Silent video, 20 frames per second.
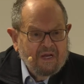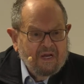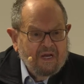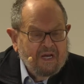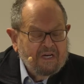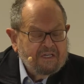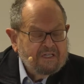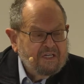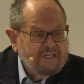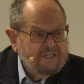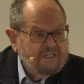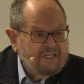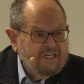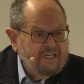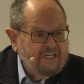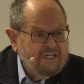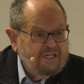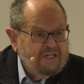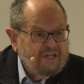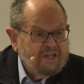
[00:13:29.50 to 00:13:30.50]
And
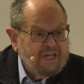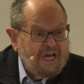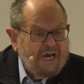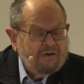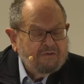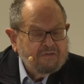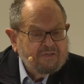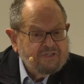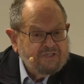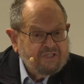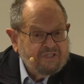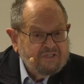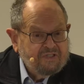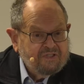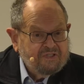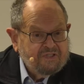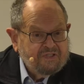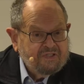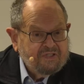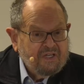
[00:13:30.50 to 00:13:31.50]
indeed,
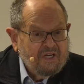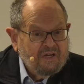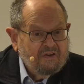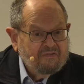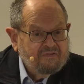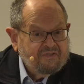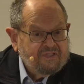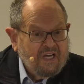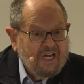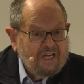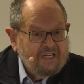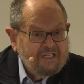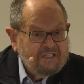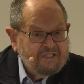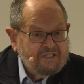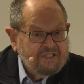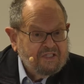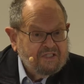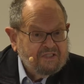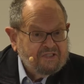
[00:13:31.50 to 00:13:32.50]
thousands of
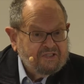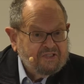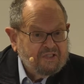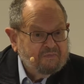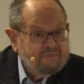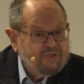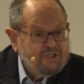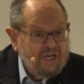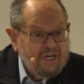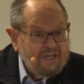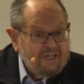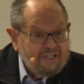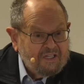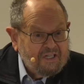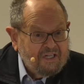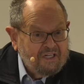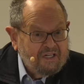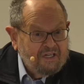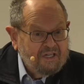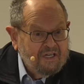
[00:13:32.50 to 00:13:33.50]
scientists
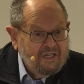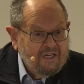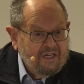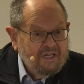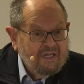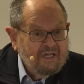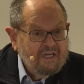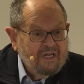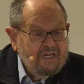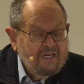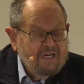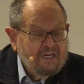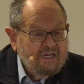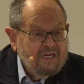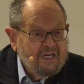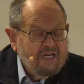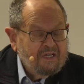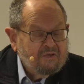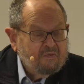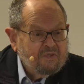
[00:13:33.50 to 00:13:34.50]
objected
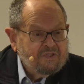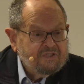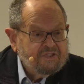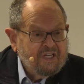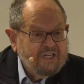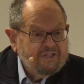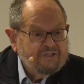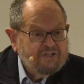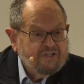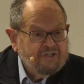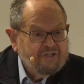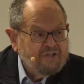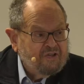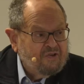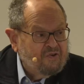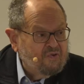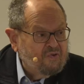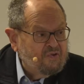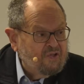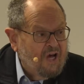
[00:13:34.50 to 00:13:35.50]
and were sent to the
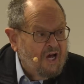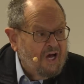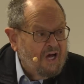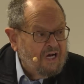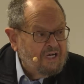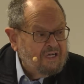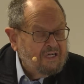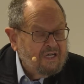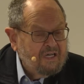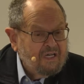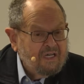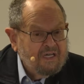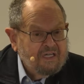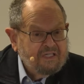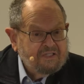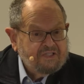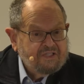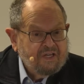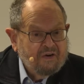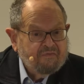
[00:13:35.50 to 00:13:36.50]
Gulag, and
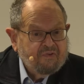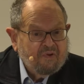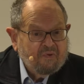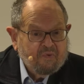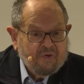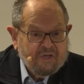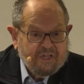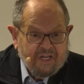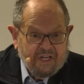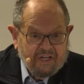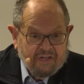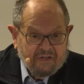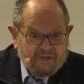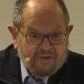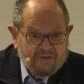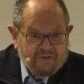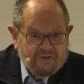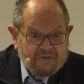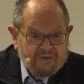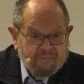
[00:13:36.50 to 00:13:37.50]
several were
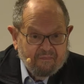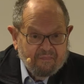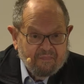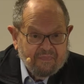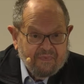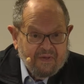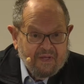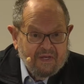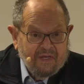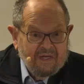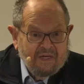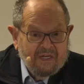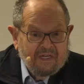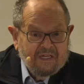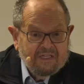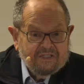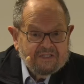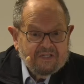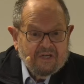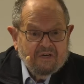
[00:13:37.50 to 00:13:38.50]
killed.
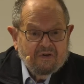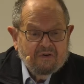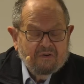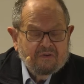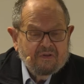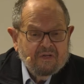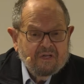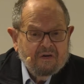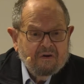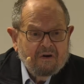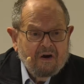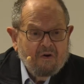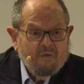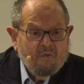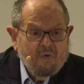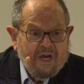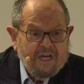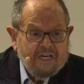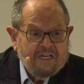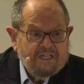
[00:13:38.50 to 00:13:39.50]
So there are
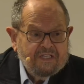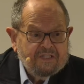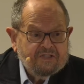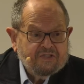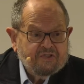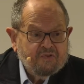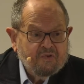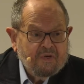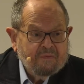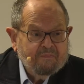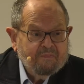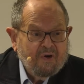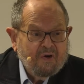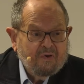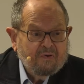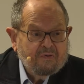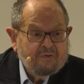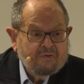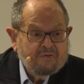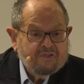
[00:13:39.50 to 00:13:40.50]
ways to
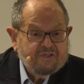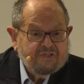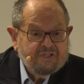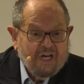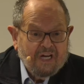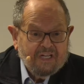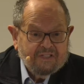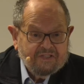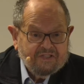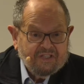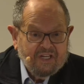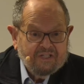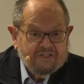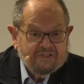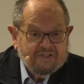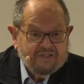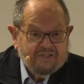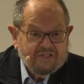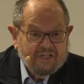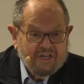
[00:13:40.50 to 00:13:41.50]
impose
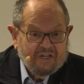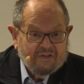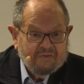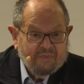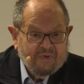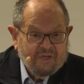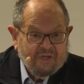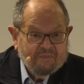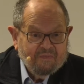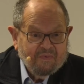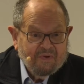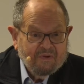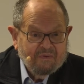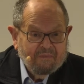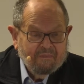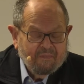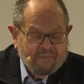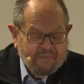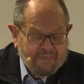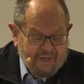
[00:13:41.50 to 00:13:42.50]
nonsense on people,
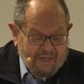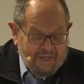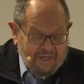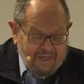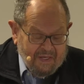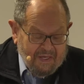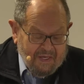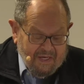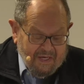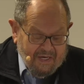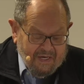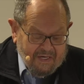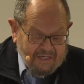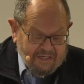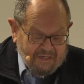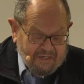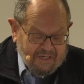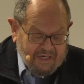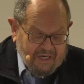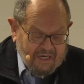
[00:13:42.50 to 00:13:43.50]

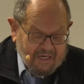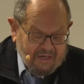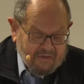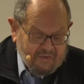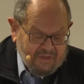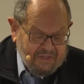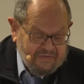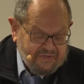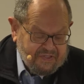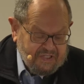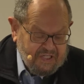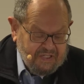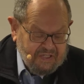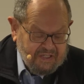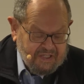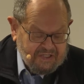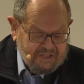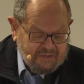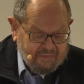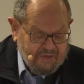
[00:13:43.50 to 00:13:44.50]
and we've seen
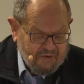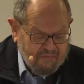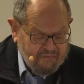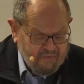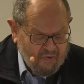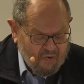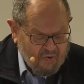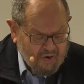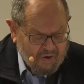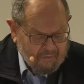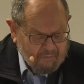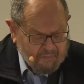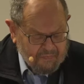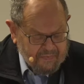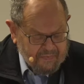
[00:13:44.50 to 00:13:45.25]
this before.